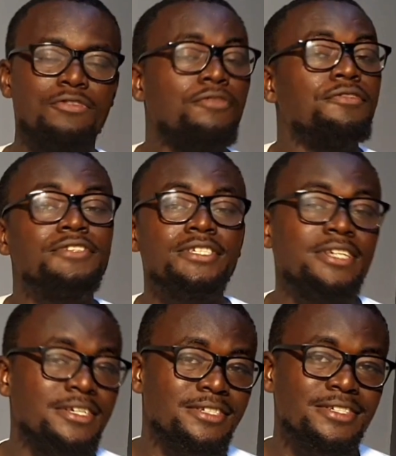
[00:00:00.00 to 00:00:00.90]
for 50
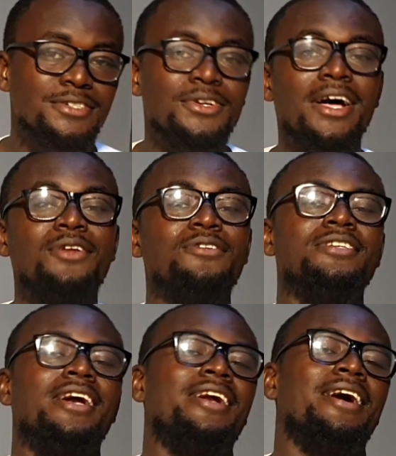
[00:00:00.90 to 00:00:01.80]
years. So that looks
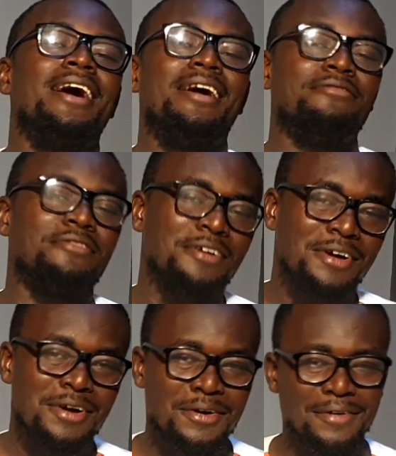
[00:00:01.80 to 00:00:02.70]
like half
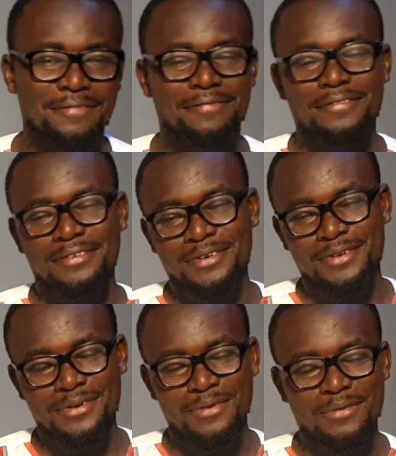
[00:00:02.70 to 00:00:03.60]
of
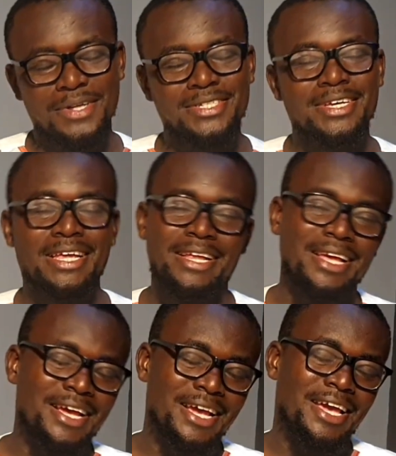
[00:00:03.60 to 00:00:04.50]
what
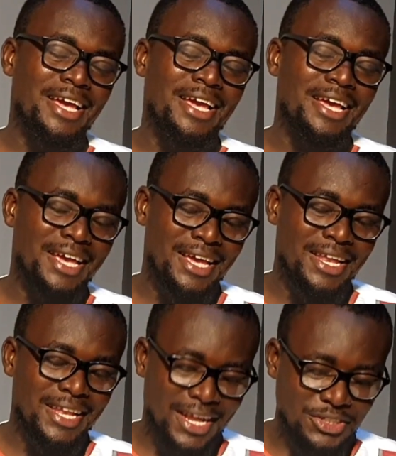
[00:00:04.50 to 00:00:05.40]
a
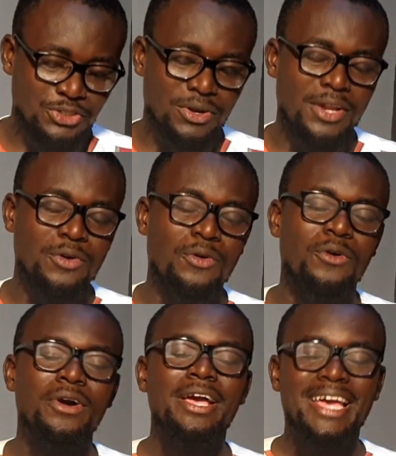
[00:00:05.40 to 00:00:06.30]
natural
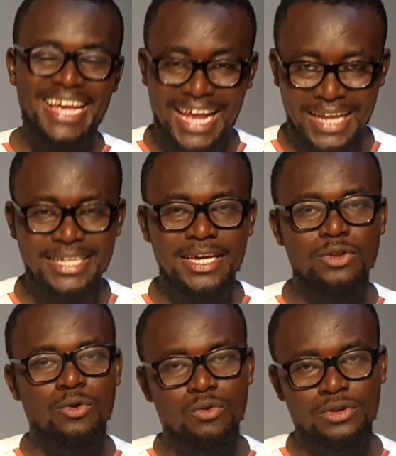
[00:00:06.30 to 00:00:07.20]
or a
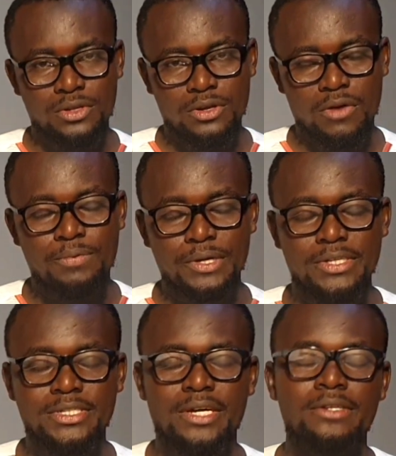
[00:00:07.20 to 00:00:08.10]
Ghanaian own. I hope you
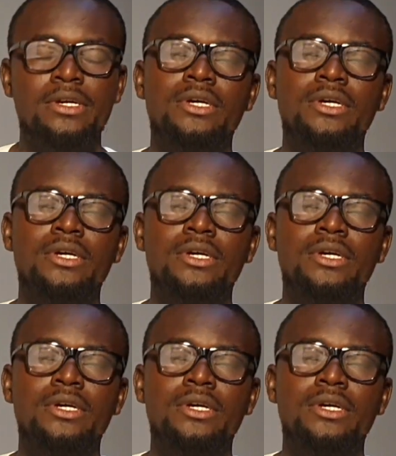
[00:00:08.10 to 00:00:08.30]
understand.